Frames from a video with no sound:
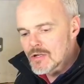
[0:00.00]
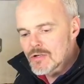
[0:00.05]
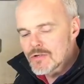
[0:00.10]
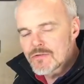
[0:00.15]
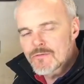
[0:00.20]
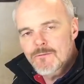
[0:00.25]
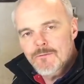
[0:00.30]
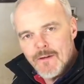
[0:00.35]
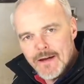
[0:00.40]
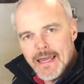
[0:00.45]

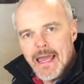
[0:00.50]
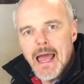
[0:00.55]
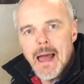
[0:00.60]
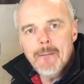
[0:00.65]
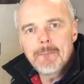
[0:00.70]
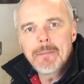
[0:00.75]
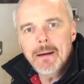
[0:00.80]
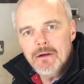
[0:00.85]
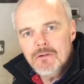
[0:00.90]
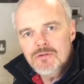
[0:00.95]
Forget
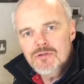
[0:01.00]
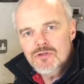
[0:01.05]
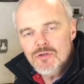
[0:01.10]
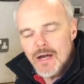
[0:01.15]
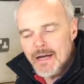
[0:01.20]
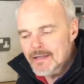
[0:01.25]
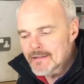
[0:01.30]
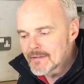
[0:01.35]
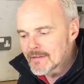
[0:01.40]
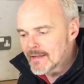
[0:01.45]
about
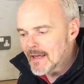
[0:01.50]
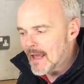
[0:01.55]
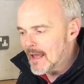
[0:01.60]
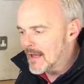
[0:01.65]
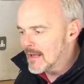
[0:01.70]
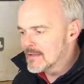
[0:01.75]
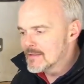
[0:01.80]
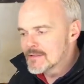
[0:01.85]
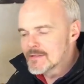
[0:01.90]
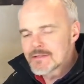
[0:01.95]
trying to get
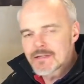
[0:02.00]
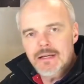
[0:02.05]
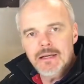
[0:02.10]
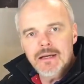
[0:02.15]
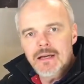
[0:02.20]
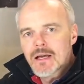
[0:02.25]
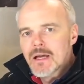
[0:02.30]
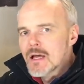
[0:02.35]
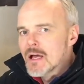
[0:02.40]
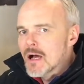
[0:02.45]
into
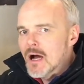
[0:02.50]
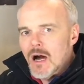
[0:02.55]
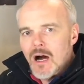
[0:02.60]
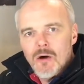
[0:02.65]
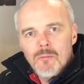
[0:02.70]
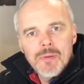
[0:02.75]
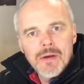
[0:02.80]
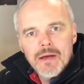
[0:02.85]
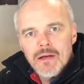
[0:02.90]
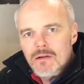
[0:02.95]

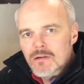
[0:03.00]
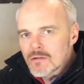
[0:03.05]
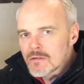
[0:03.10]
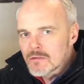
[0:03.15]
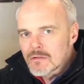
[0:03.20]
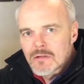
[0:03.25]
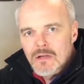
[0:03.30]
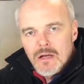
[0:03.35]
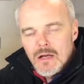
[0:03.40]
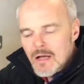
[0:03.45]

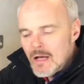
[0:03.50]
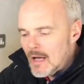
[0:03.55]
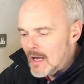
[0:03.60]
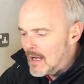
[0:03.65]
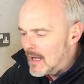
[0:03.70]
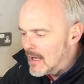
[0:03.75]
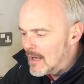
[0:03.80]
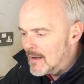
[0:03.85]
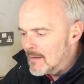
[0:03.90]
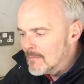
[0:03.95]
uphill
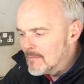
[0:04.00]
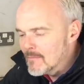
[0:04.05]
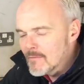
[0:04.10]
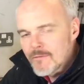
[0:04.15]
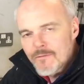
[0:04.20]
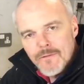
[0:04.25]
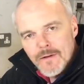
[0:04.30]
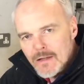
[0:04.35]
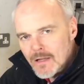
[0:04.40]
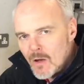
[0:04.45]

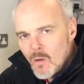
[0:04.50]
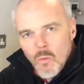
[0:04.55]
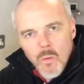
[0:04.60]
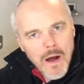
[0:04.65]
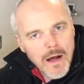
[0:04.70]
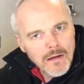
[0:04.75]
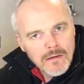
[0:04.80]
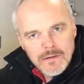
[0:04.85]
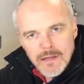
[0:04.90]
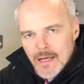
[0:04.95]
fillet
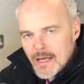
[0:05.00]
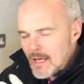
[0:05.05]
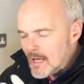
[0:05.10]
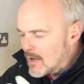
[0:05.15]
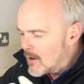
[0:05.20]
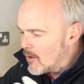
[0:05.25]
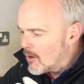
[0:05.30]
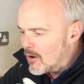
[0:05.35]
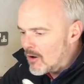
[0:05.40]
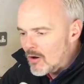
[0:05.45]
welding
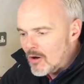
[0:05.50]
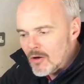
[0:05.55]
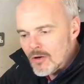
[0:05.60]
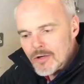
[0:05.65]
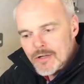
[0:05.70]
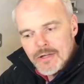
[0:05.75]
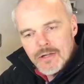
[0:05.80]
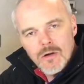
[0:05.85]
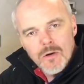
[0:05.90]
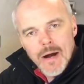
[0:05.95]
or
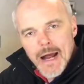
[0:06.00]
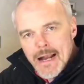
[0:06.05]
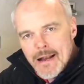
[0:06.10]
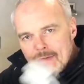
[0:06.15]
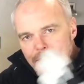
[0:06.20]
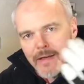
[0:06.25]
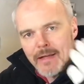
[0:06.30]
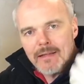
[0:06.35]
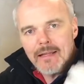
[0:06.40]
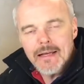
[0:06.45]

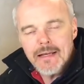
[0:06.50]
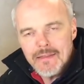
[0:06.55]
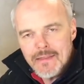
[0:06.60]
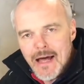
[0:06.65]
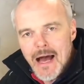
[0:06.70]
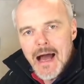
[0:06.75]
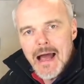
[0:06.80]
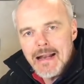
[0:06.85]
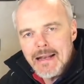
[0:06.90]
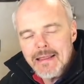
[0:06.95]
anything like
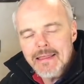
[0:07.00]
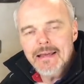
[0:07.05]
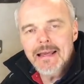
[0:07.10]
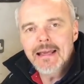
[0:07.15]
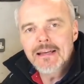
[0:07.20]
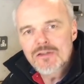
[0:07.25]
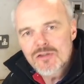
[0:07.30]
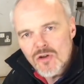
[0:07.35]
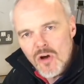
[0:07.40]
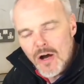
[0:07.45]
that, anything
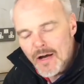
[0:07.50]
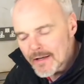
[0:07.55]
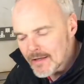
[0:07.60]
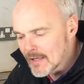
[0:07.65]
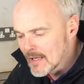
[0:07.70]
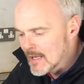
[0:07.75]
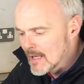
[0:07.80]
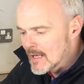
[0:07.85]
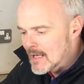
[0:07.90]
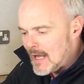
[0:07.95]
exotic.
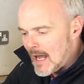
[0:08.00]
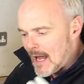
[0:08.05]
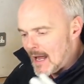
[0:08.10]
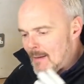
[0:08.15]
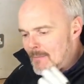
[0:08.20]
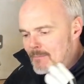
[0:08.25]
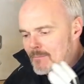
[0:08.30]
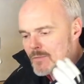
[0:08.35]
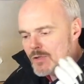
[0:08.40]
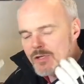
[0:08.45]

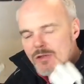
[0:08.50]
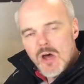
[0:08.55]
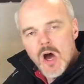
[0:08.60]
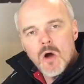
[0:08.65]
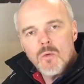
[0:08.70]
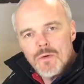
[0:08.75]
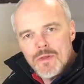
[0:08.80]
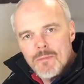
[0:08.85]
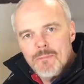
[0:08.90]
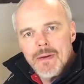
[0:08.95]

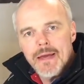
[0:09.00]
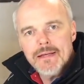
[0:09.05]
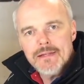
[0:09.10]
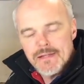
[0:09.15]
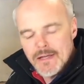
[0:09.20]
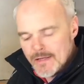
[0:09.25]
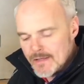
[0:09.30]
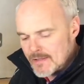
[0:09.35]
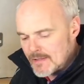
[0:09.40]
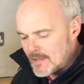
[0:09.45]
Start with the
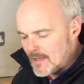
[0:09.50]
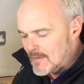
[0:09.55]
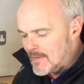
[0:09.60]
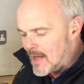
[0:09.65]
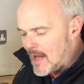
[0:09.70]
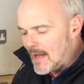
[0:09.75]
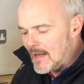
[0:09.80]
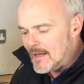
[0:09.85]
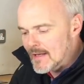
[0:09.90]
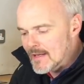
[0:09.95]
basics, and
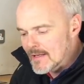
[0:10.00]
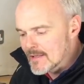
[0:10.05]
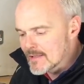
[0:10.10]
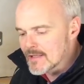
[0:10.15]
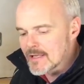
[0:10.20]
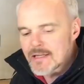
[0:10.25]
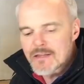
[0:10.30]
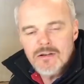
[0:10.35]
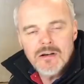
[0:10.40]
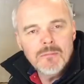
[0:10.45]
that is
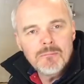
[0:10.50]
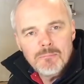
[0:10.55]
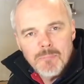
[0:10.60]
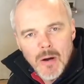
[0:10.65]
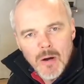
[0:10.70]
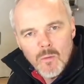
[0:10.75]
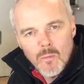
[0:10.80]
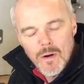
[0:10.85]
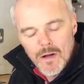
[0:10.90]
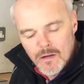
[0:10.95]
either a
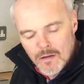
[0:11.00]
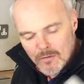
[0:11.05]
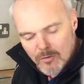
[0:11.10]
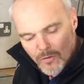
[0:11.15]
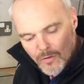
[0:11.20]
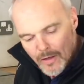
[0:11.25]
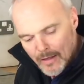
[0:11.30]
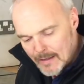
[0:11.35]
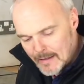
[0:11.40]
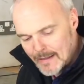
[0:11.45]
butt weld or
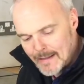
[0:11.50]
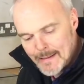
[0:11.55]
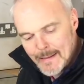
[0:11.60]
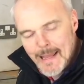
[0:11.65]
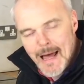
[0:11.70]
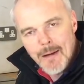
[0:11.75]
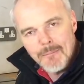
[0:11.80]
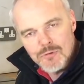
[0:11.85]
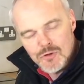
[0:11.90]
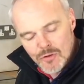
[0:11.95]
a
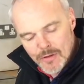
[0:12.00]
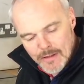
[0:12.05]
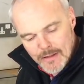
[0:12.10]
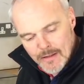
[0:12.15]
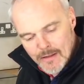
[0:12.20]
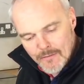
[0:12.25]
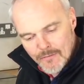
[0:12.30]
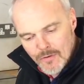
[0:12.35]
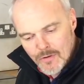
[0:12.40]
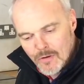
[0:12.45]
lap joint, and
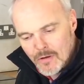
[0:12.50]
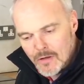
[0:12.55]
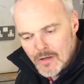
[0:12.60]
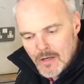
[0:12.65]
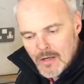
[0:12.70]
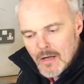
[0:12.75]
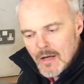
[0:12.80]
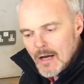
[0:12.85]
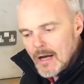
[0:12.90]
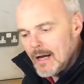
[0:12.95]
I've got
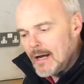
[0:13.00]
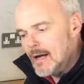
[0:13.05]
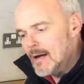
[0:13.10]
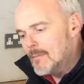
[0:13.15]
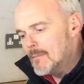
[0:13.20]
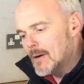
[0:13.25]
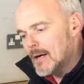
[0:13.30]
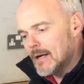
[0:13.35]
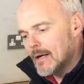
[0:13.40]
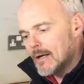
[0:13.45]

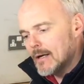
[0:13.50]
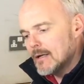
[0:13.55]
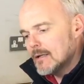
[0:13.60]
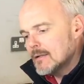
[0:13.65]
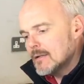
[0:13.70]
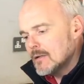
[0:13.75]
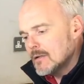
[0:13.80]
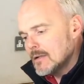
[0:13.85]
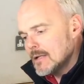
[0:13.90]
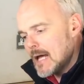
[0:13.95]
a
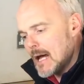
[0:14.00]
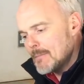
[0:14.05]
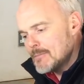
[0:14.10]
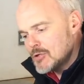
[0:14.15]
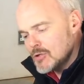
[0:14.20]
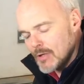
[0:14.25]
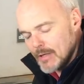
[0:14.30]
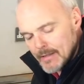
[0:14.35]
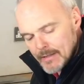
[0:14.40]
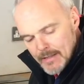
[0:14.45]
little lap
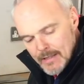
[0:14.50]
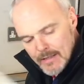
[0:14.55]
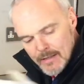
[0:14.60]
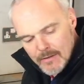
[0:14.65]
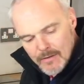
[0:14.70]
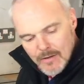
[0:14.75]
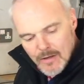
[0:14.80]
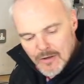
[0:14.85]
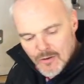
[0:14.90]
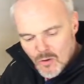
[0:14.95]
joint
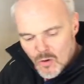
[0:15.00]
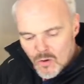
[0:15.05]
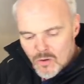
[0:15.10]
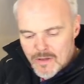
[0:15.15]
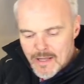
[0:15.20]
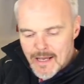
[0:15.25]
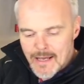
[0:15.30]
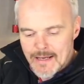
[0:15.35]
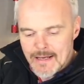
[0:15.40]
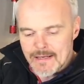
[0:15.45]
here, and all
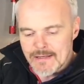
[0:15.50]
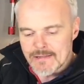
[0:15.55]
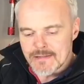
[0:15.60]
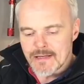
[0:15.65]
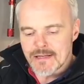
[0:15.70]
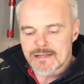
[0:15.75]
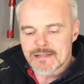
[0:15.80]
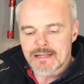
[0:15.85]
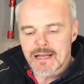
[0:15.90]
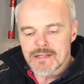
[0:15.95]
that is
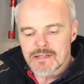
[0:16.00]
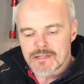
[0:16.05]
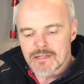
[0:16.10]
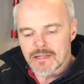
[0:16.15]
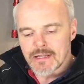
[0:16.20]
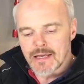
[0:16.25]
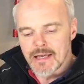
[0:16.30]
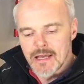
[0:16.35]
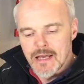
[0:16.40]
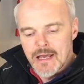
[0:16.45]

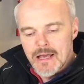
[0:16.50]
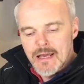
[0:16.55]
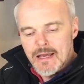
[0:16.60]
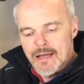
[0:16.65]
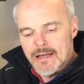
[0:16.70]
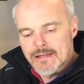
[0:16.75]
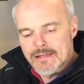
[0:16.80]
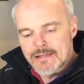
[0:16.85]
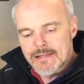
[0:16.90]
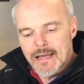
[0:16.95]
essentially
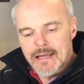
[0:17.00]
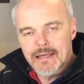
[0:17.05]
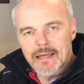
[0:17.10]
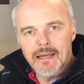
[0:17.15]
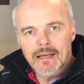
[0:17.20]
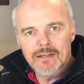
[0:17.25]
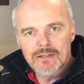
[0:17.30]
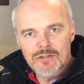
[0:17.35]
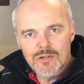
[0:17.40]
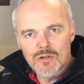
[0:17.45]
is
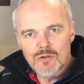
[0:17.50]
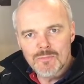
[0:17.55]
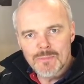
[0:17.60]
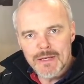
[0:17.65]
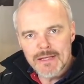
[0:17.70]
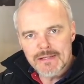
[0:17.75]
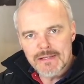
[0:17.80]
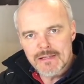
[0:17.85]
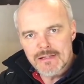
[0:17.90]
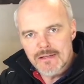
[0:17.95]
taking 2
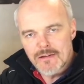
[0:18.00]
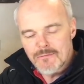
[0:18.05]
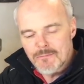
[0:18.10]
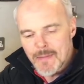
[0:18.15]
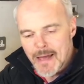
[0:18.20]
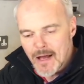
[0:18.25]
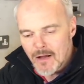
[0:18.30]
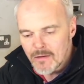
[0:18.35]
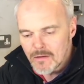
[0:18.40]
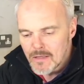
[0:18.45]
pieces of
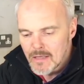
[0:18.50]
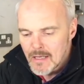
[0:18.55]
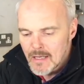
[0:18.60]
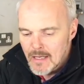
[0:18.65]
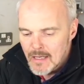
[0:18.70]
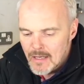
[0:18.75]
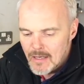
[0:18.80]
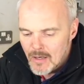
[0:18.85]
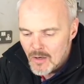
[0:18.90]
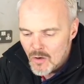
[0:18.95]
metal,
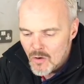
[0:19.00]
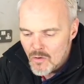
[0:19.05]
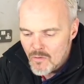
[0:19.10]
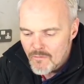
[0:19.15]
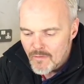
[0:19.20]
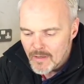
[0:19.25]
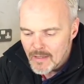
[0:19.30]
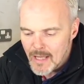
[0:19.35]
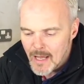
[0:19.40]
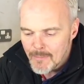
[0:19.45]

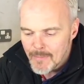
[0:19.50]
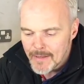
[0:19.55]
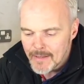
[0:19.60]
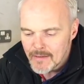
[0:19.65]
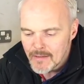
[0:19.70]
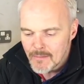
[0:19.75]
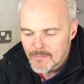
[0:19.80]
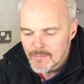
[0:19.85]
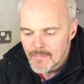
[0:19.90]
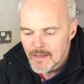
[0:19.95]
overlapping
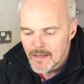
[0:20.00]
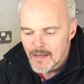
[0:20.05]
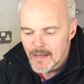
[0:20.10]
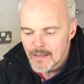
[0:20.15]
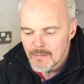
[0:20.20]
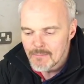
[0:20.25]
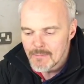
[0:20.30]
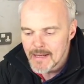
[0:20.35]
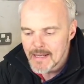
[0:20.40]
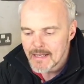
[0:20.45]
them
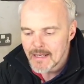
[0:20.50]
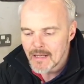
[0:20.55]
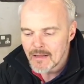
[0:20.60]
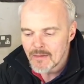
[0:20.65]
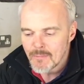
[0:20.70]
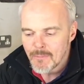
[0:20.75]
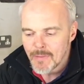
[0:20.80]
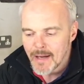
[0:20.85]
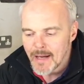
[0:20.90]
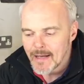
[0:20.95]
and making the
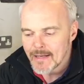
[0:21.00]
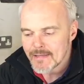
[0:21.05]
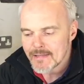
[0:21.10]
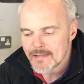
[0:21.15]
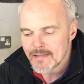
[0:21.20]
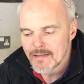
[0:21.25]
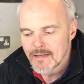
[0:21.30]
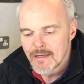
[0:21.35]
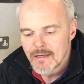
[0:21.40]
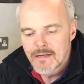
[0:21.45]
pass
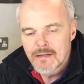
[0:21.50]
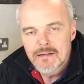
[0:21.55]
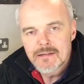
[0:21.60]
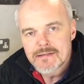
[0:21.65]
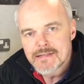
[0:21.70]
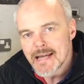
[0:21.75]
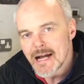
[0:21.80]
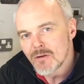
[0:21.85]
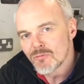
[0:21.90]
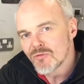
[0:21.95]

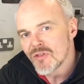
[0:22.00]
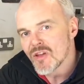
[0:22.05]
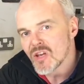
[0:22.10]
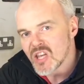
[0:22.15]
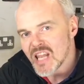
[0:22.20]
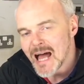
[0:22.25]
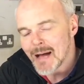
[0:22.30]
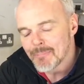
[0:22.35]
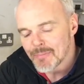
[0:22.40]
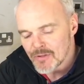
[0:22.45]
down the
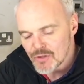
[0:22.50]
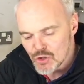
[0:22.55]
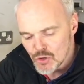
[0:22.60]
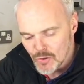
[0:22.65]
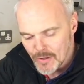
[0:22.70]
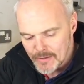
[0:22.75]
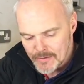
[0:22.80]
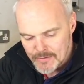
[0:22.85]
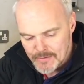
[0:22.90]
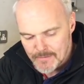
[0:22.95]
lap
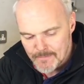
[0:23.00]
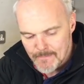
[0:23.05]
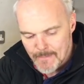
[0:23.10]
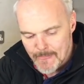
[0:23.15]
joint.